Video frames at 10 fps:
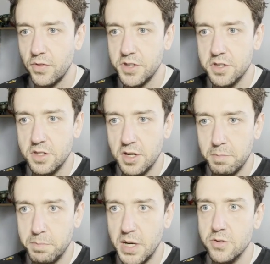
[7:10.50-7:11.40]
This is going to
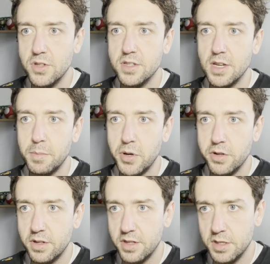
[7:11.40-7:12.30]
bounce us up
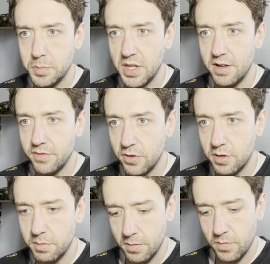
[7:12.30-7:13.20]
onto this
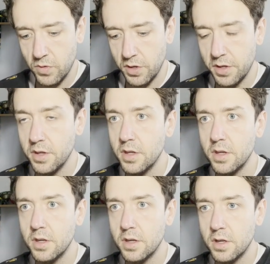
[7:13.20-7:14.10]
platform,
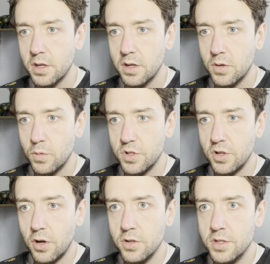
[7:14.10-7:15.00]
which
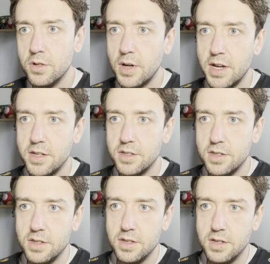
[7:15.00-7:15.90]
also has